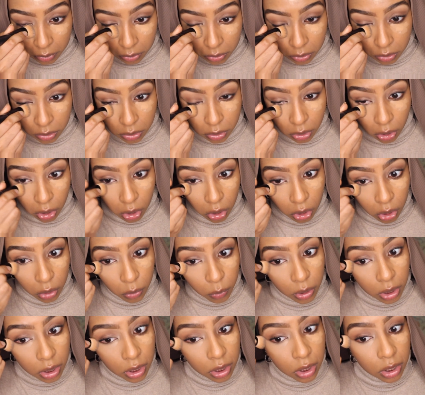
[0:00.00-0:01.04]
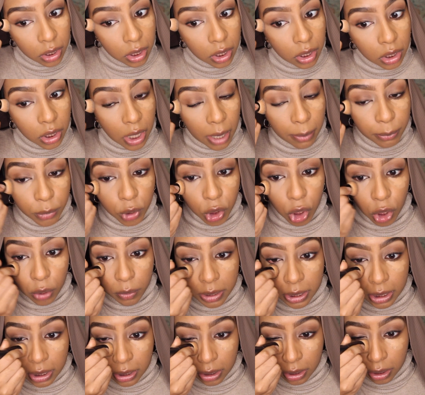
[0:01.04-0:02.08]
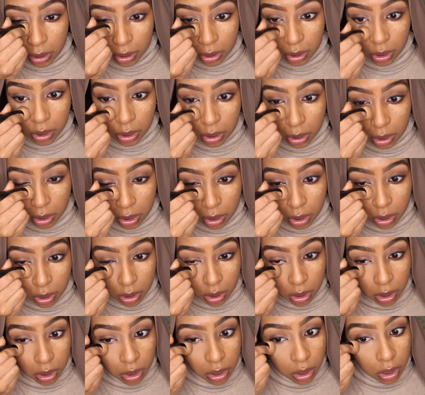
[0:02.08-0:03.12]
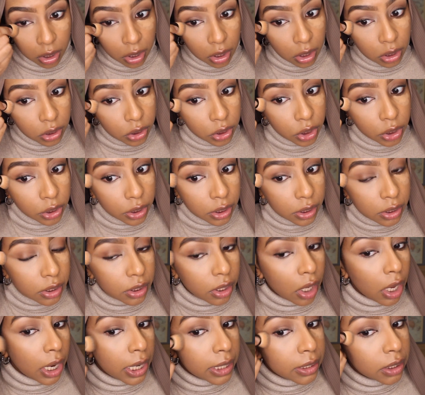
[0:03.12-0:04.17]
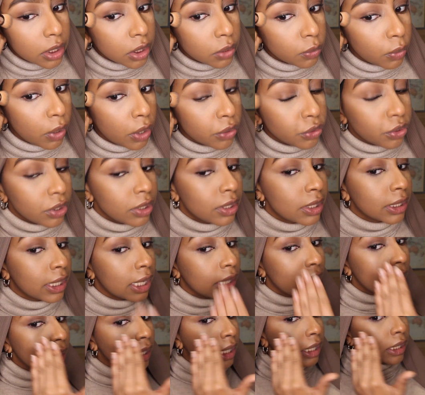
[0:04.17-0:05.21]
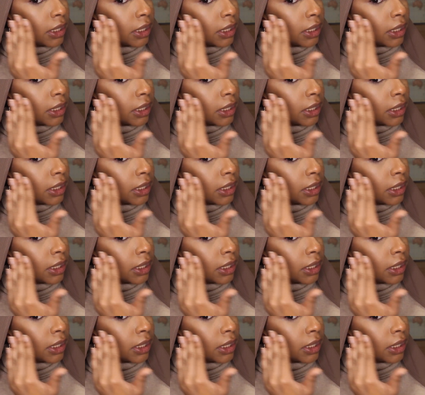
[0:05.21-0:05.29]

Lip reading: So I'm going to the sides as well, just to get like